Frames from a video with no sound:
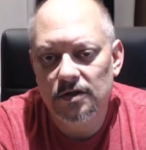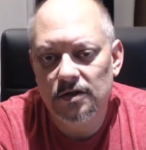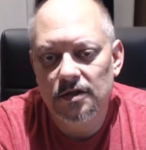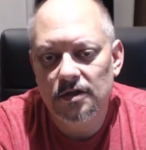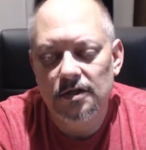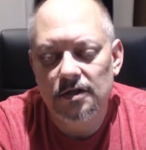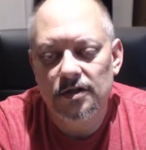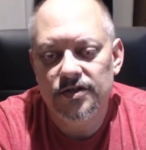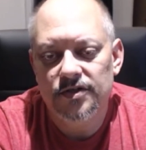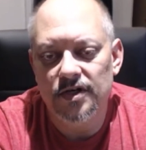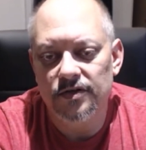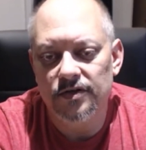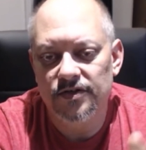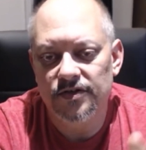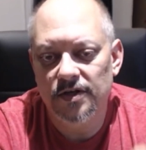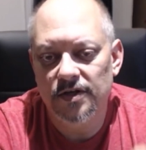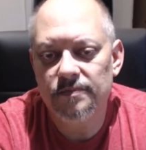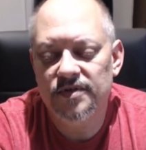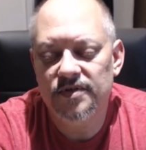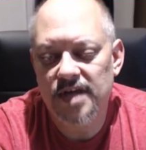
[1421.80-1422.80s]
So
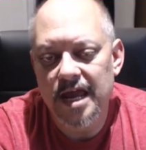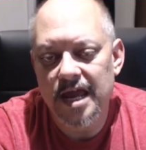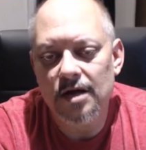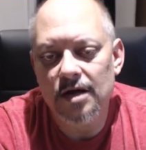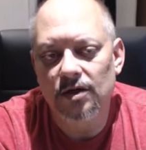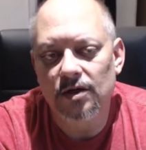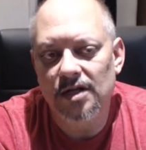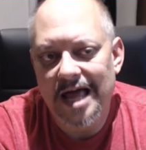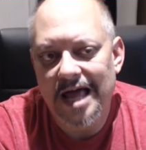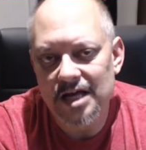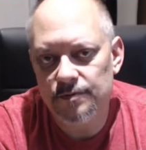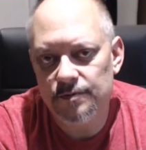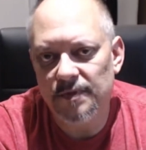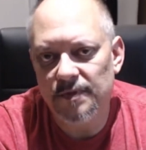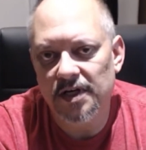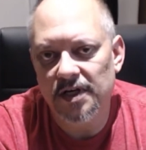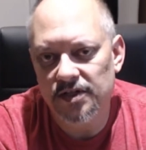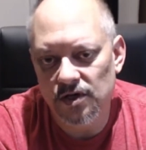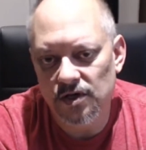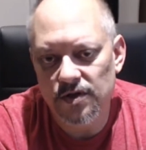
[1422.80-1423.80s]
SimScale allows me
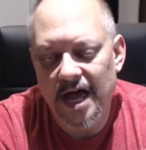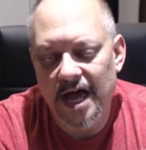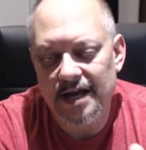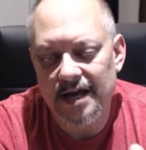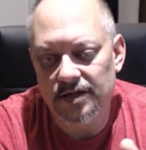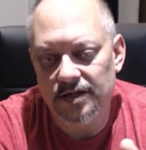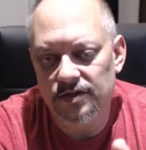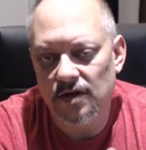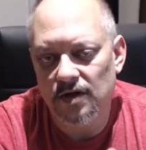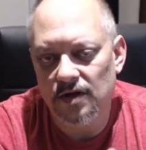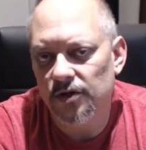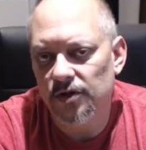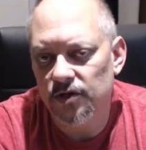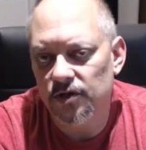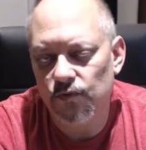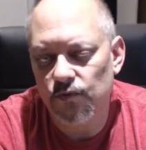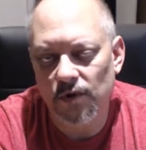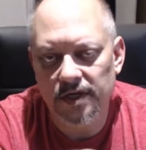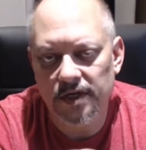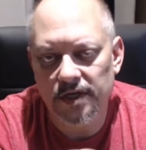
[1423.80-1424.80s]
to do that as all these
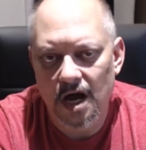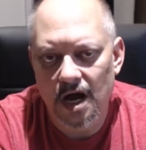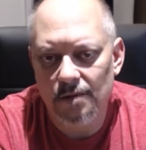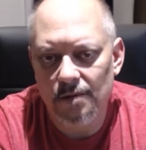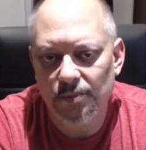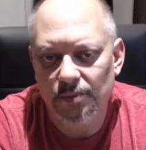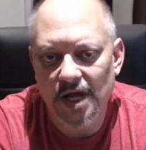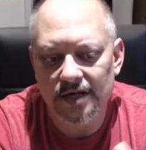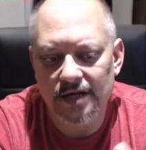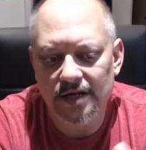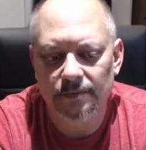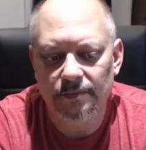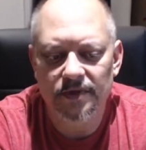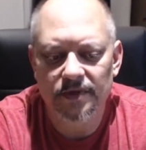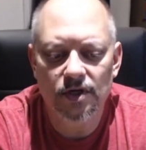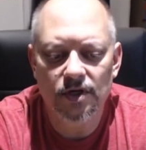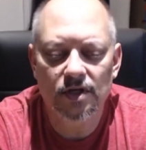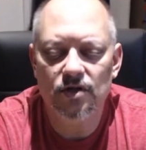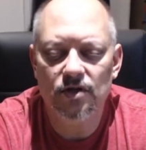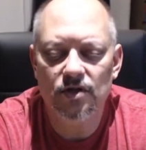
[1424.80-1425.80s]
really complex. I mean,
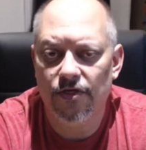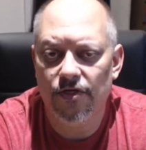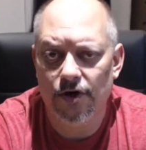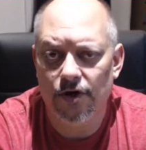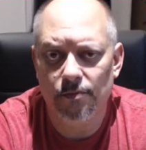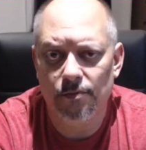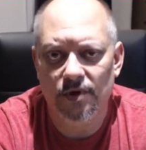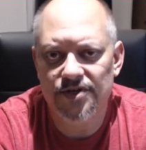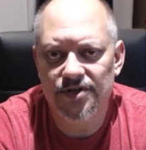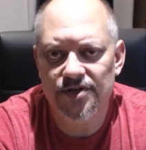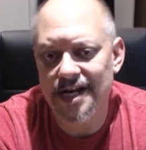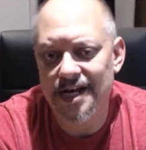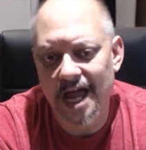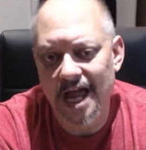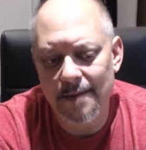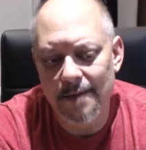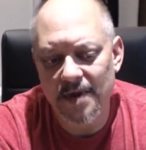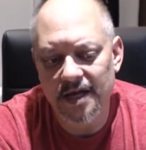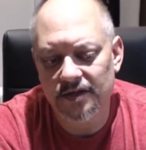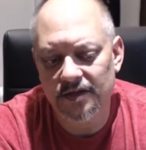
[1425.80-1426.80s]
you can do
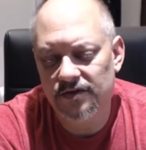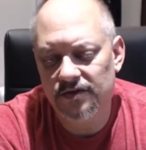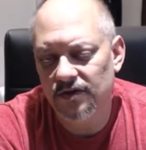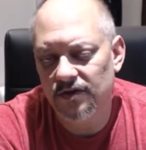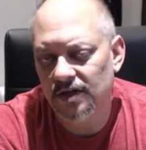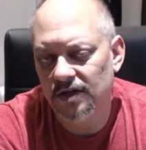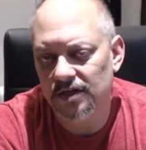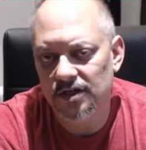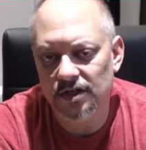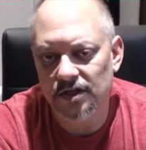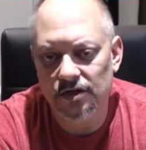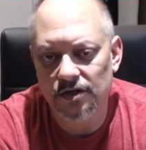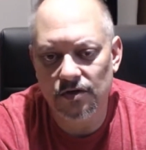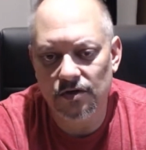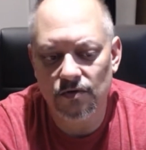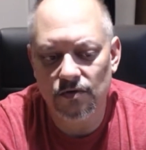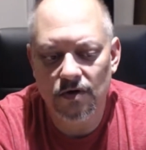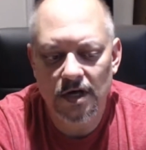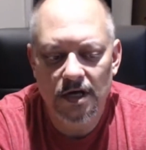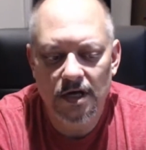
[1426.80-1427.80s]
thermodynamics, you can
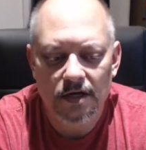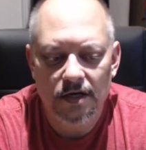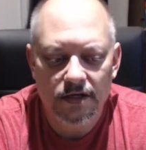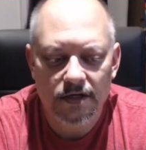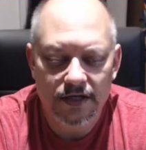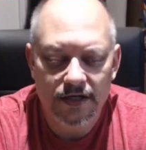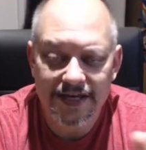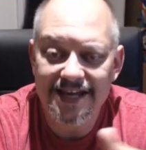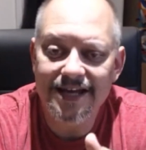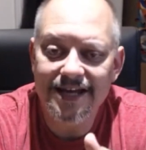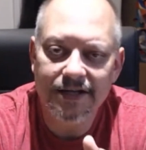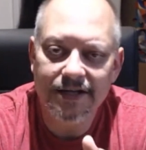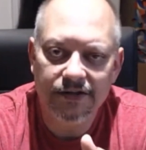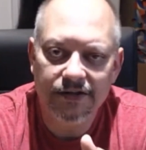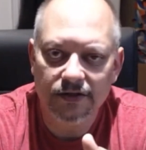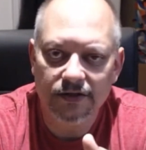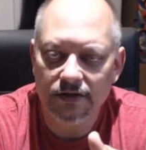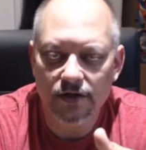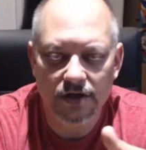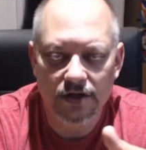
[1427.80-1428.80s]
do heat,
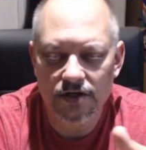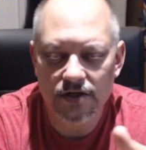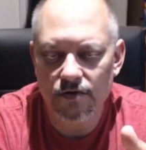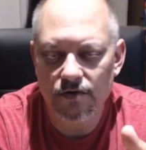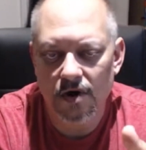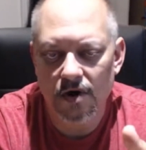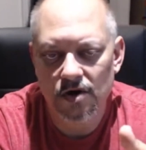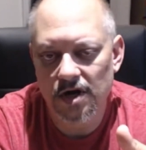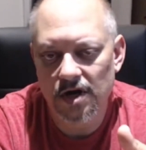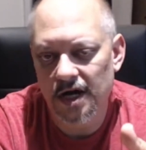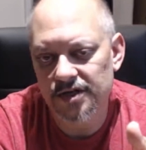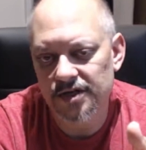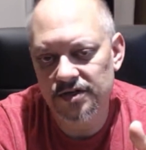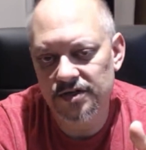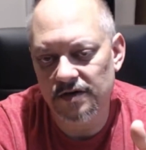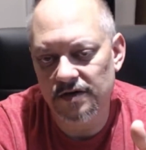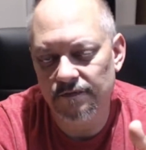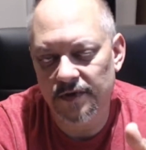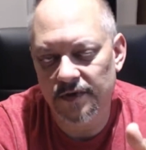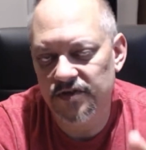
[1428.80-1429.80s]
you can do all kinds
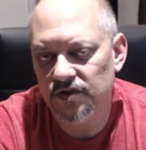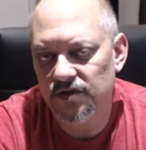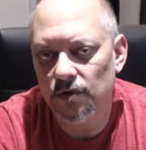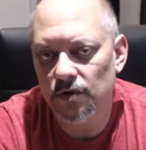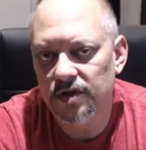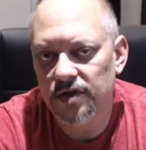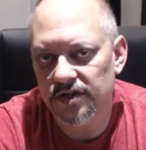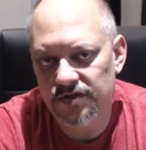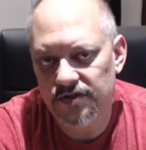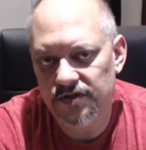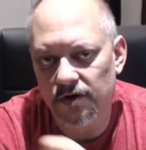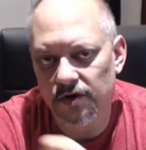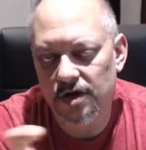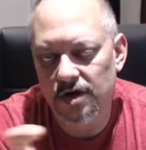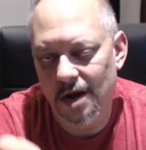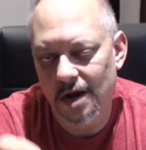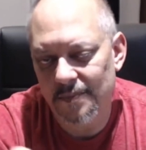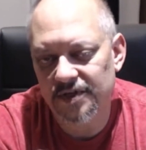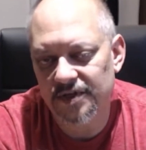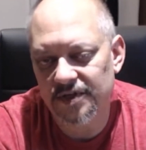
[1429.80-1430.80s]
of, it's still considered
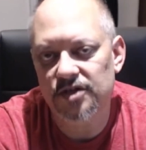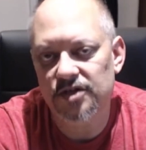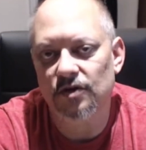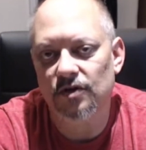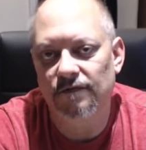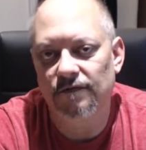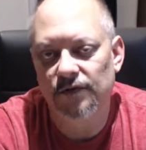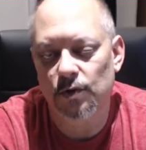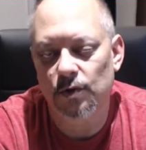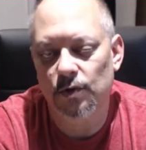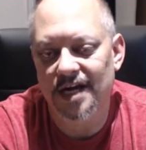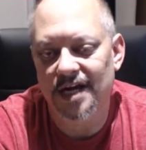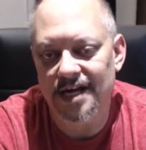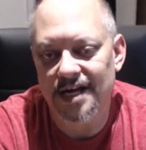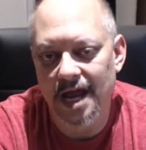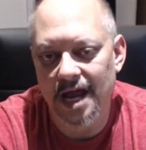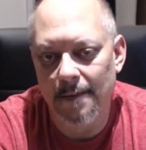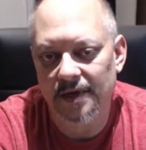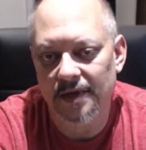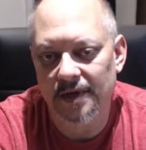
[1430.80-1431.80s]
computational fluid
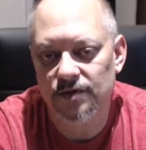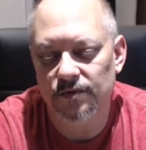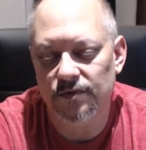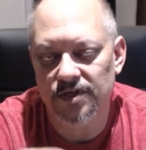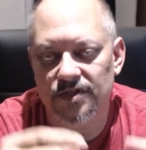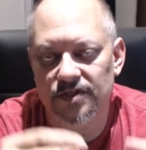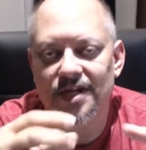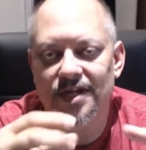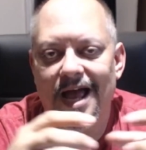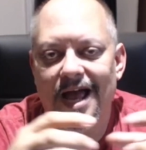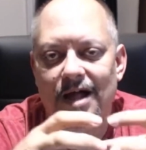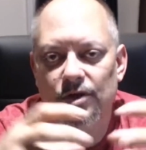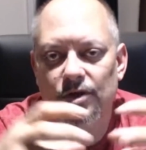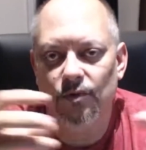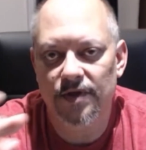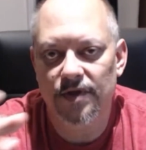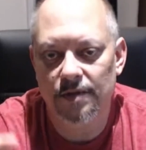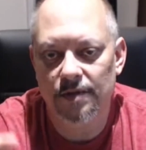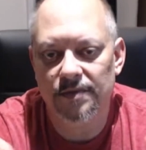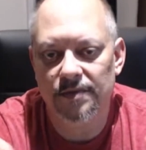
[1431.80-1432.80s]
dynamics, which is the
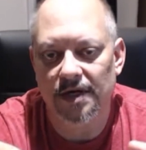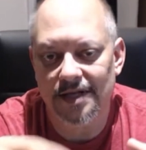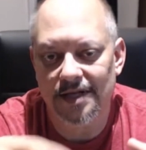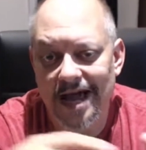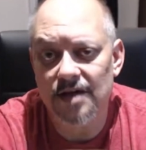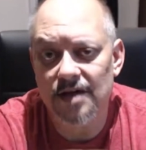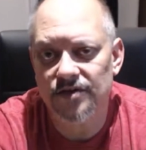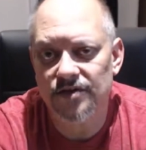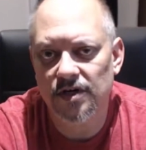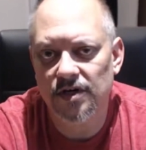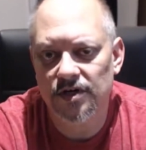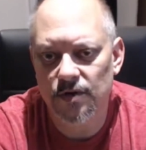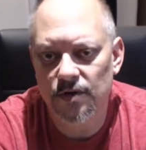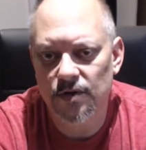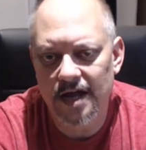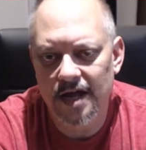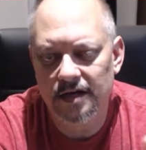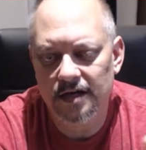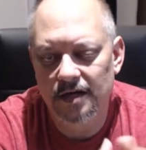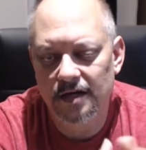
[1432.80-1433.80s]
algorithm that allows you to do
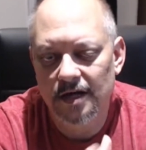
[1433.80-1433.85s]
that.